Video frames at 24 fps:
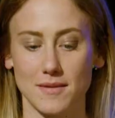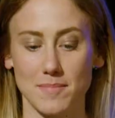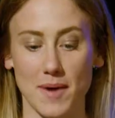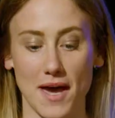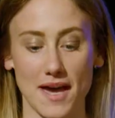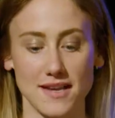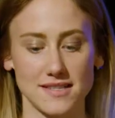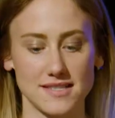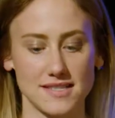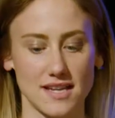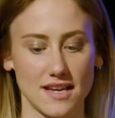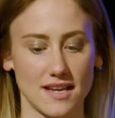the
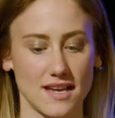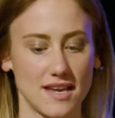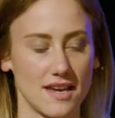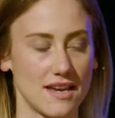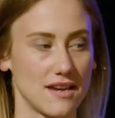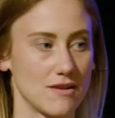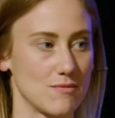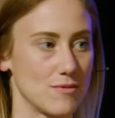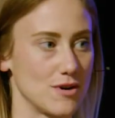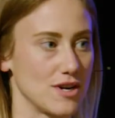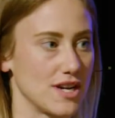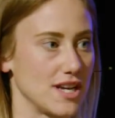past
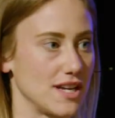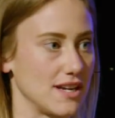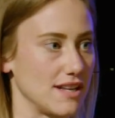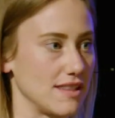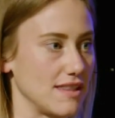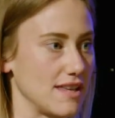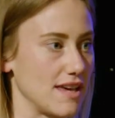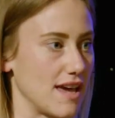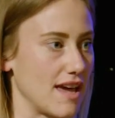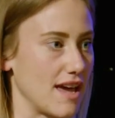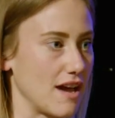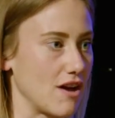decade working in
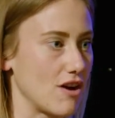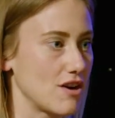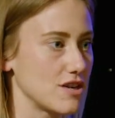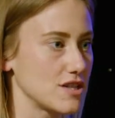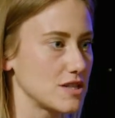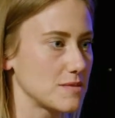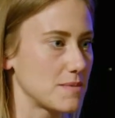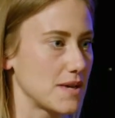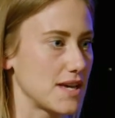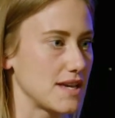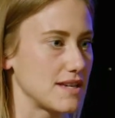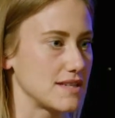the AR
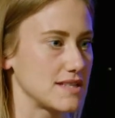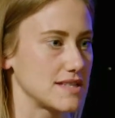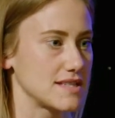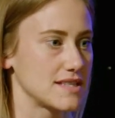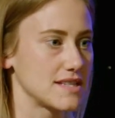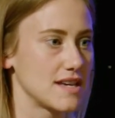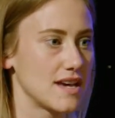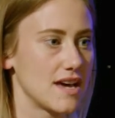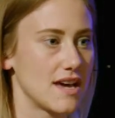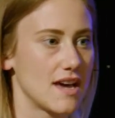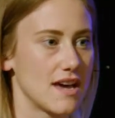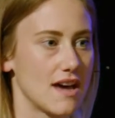
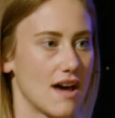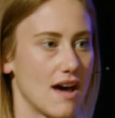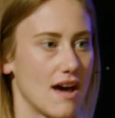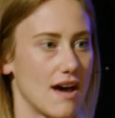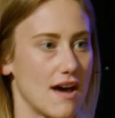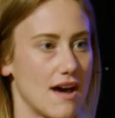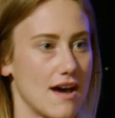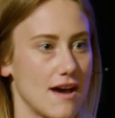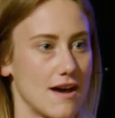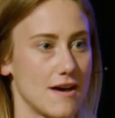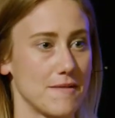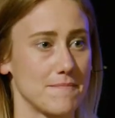space.
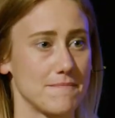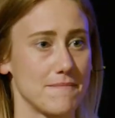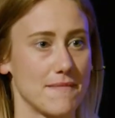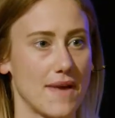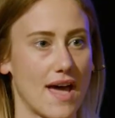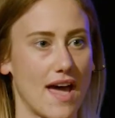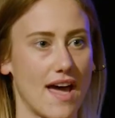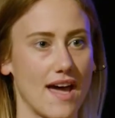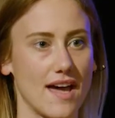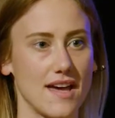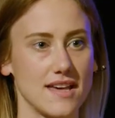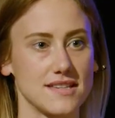
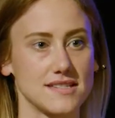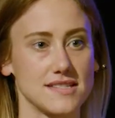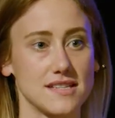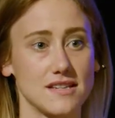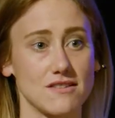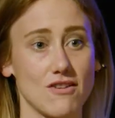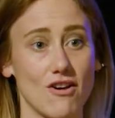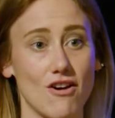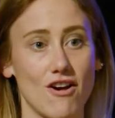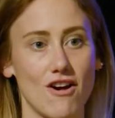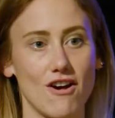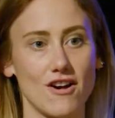As
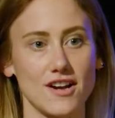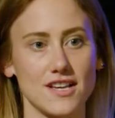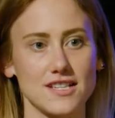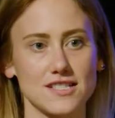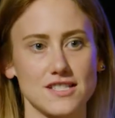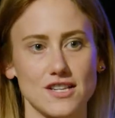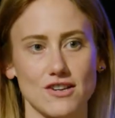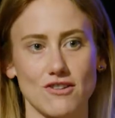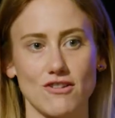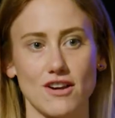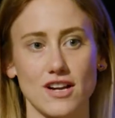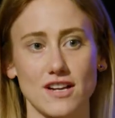an
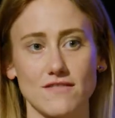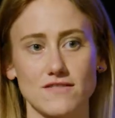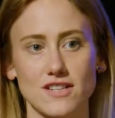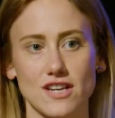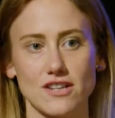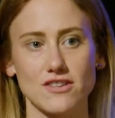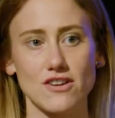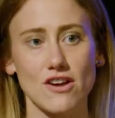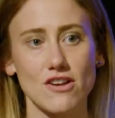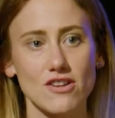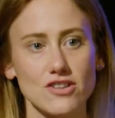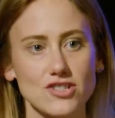artist and creative
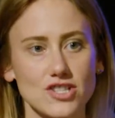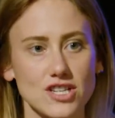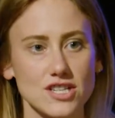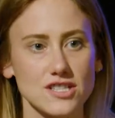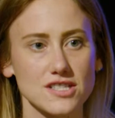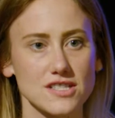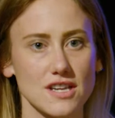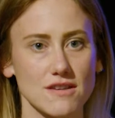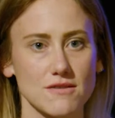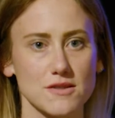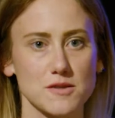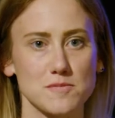
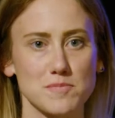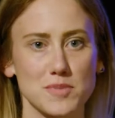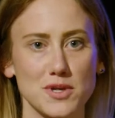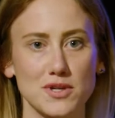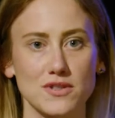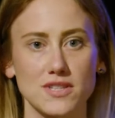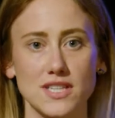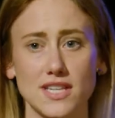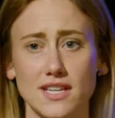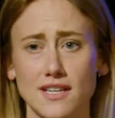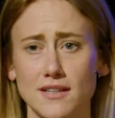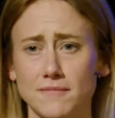technologist, I was
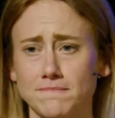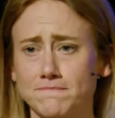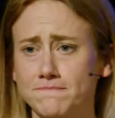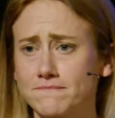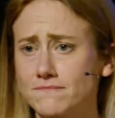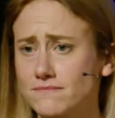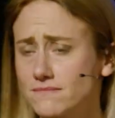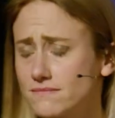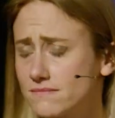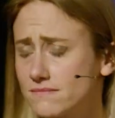building